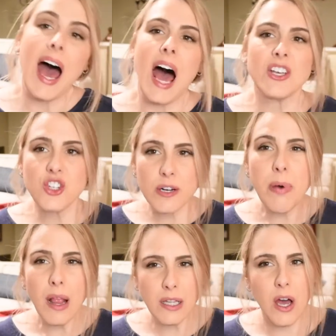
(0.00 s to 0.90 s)
I should have
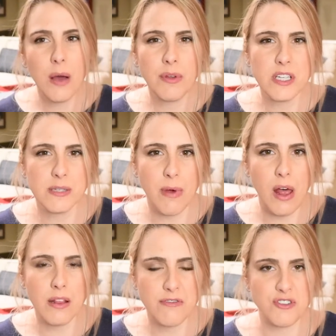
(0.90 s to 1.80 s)
probably gone with a
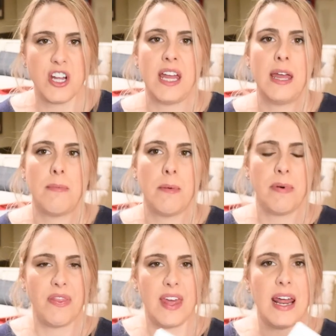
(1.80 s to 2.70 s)
smaller frame,
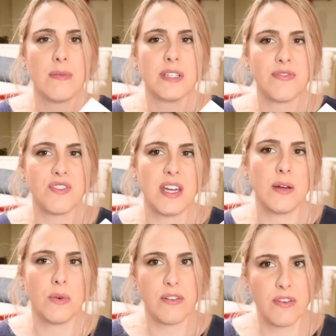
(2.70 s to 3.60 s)
but then I was afraid it
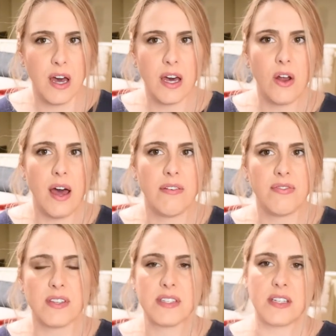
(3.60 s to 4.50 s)
would have cut off
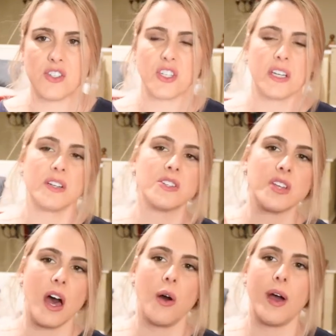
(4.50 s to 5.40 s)
the stitching.
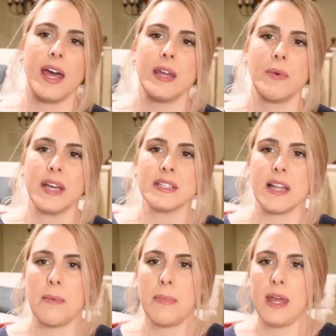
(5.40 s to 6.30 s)
So anyways,
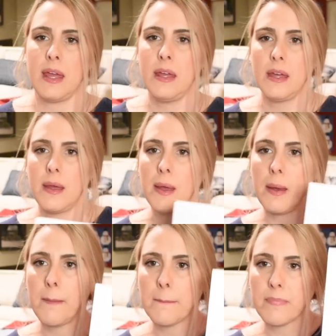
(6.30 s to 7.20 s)
let me
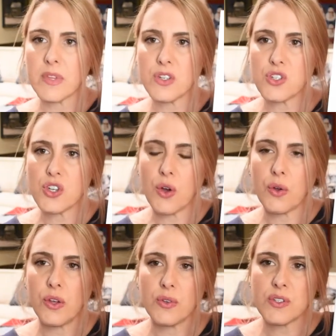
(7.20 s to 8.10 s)
show you.